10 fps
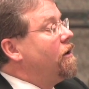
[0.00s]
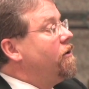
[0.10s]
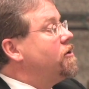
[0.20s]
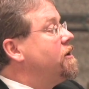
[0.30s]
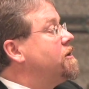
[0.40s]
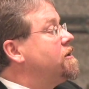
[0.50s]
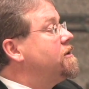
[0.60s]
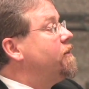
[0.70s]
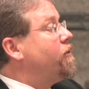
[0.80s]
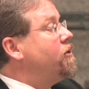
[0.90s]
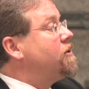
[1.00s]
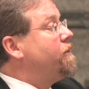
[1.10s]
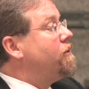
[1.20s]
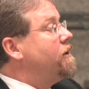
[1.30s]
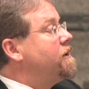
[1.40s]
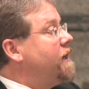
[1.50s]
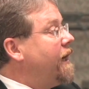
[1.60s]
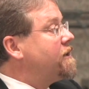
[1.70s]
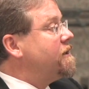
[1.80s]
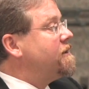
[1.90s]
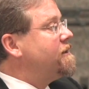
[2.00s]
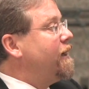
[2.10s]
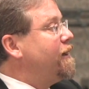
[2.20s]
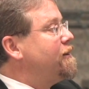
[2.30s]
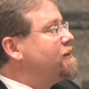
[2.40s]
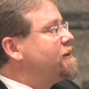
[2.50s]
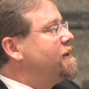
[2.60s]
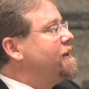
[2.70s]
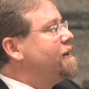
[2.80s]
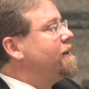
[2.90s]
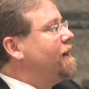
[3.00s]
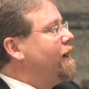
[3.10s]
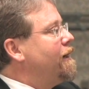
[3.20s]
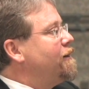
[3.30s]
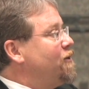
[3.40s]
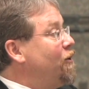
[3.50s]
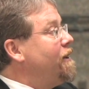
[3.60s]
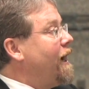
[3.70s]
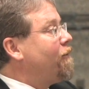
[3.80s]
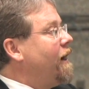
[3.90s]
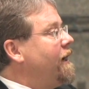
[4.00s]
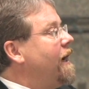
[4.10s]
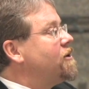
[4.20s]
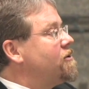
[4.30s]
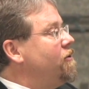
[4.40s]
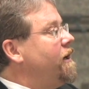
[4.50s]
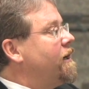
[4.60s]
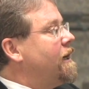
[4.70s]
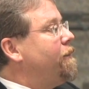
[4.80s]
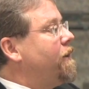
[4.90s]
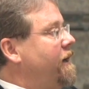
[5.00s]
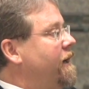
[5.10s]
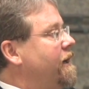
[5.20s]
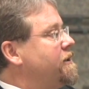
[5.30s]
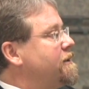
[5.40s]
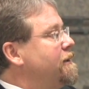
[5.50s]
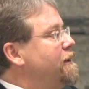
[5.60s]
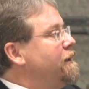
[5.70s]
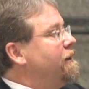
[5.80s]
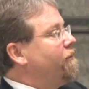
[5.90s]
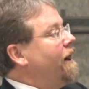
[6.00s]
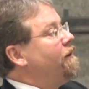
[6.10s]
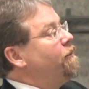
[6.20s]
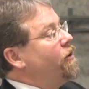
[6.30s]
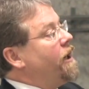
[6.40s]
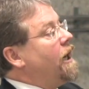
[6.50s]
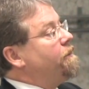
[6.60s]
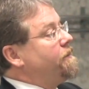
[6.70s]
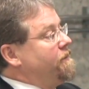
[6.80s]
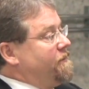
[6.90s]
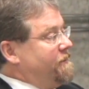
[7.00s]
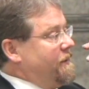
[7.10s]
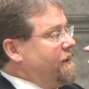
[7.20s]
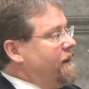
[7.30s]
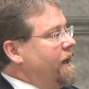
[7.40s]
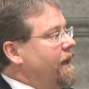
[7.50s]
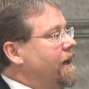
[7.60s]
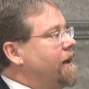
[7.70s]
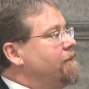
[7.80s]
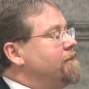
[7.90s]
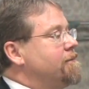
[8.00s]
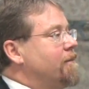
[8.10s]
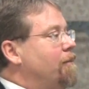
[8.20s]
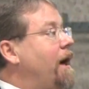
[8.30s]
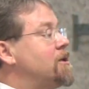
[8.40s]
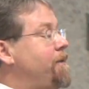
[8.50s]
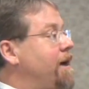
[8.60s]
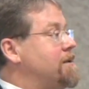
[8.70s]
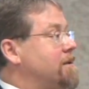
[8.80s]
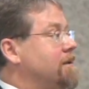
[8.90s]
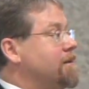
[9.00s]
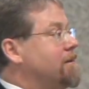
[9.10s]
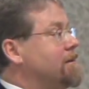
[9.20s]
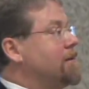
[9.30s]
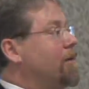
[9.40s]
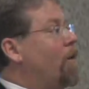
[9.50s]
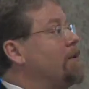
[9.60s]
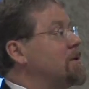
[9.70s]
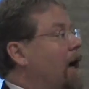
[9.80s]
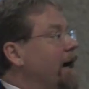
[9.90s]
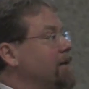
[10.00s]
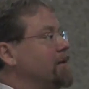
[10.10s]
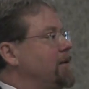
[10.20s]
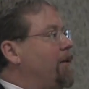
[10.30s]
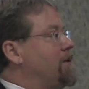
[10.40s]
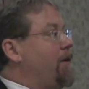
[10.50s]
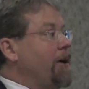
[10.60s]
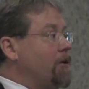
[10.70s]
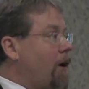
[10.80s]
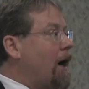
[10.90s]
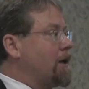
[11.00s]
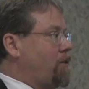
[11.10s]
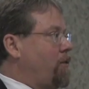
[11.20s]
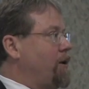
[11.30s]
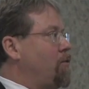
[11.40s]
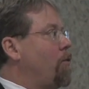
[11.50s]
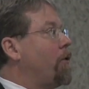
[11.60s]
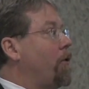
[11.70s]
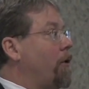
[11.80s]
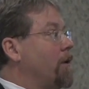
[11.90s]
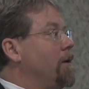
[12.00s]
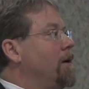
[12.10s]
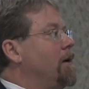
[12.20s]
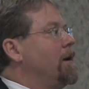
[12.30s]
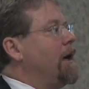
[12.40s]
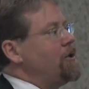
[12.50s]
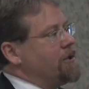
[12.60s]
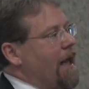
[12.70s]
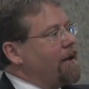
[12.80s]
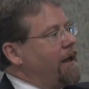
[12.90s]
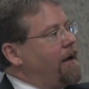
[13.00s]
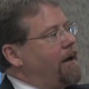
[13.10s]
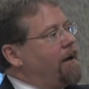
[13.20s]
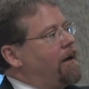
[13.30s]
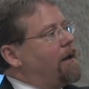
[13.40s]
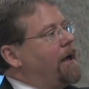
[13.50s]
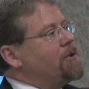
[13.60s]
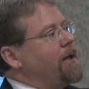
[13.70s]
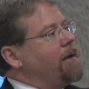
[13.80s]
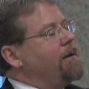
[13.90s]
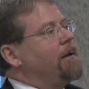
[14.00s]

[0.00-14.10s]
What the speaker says: There's an assistant principal in Texas that is doing that right now, suing a couple kids for having put up a MySpace website that was very derogatory toward her. And she's alleging